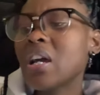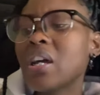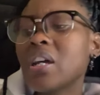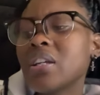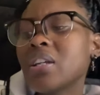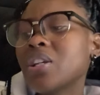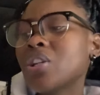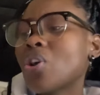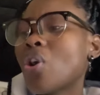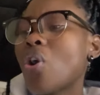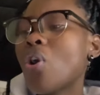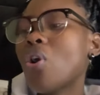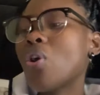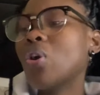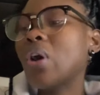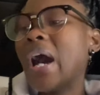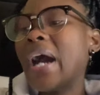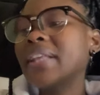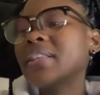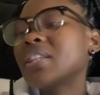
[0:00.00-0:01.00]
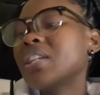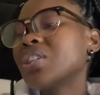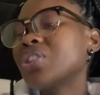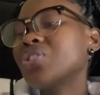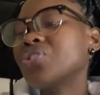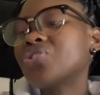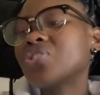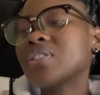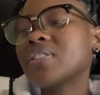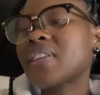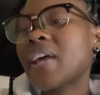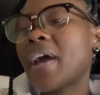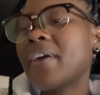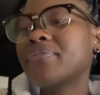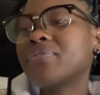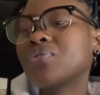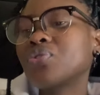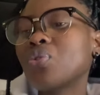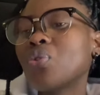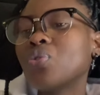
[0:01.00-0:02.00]
it all, I think you just
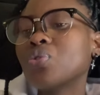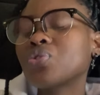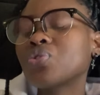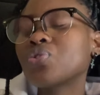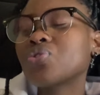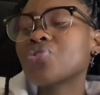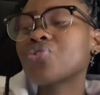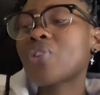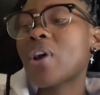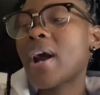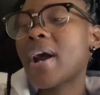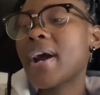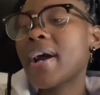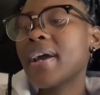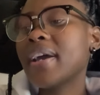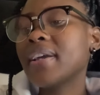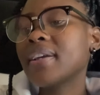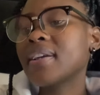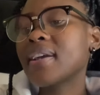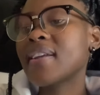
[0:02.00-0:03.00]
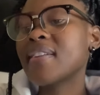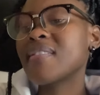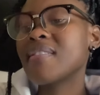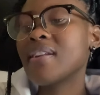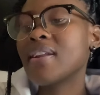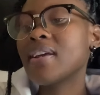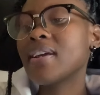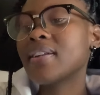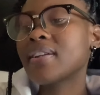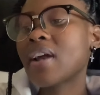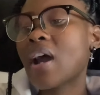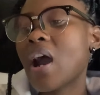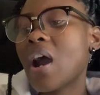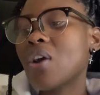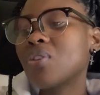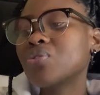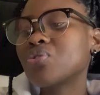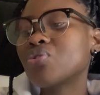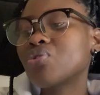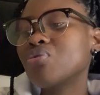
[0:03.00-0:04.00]
have to also try and learn
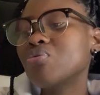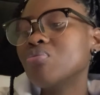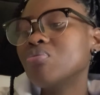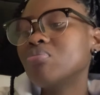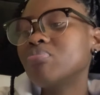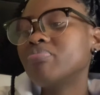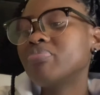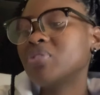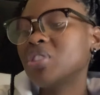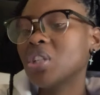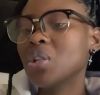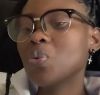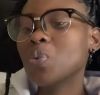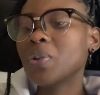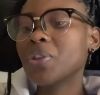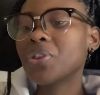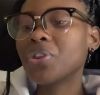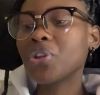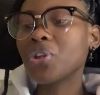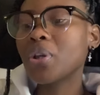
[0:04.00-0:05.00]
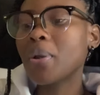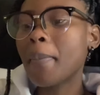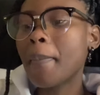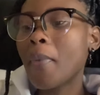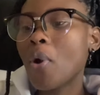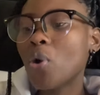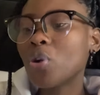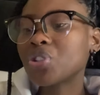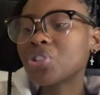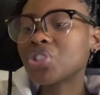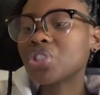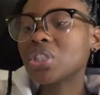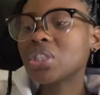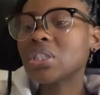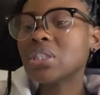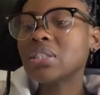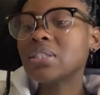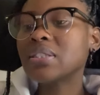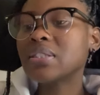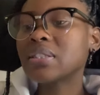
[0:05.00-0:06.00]
how to deal with your
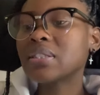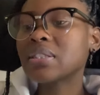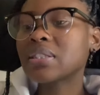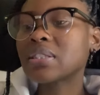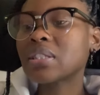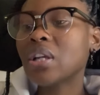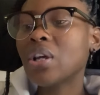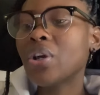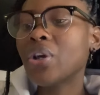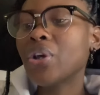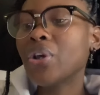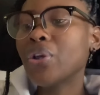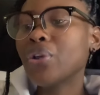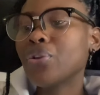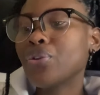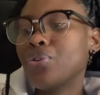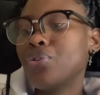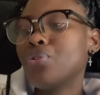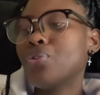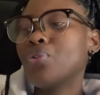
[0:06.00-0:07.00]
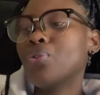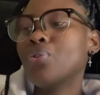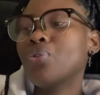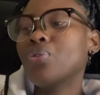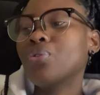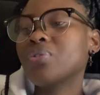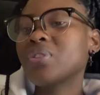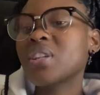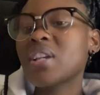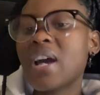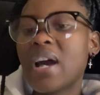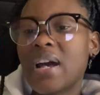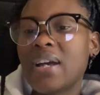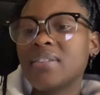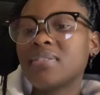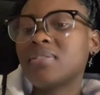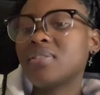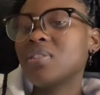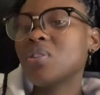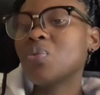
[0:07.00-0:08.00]
emotions.
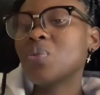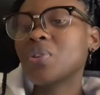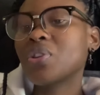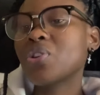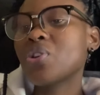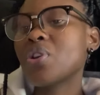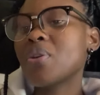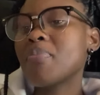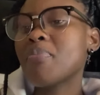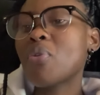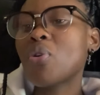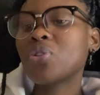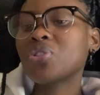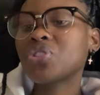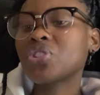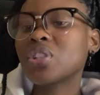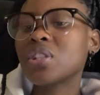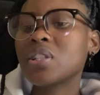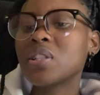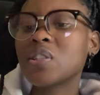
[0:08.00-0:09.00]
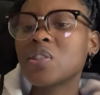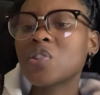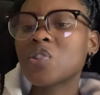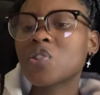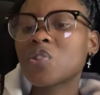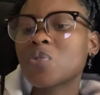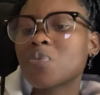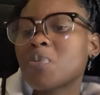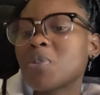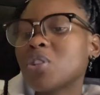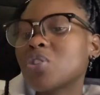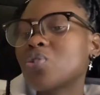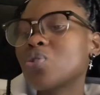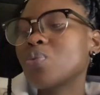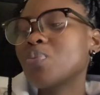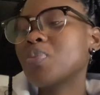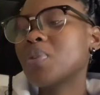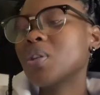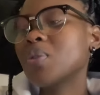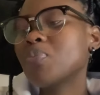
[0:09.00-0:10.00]
Deal with your emotions, speak to
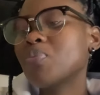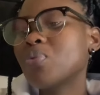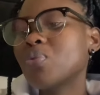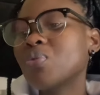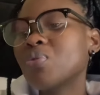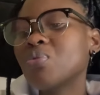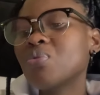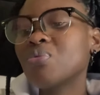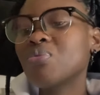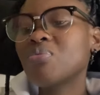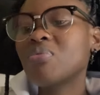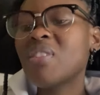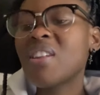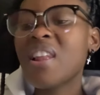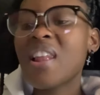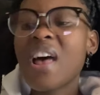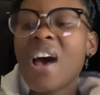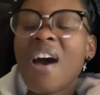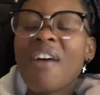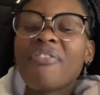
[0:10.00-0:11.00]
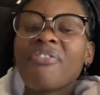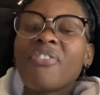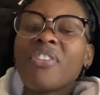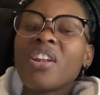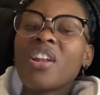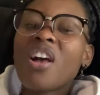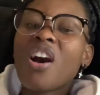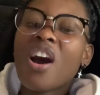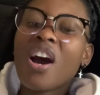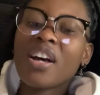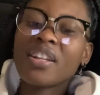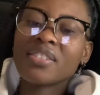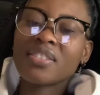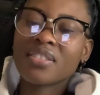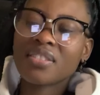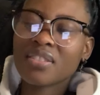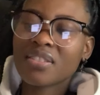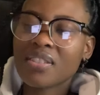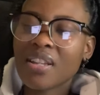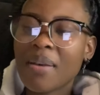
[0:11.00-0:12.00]
people, laugh a lot,
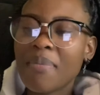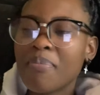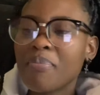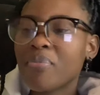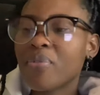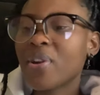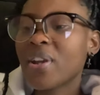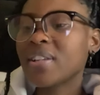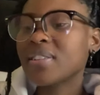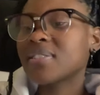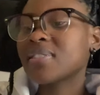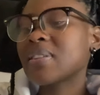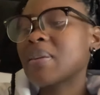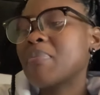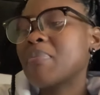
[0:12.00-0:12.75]
embrace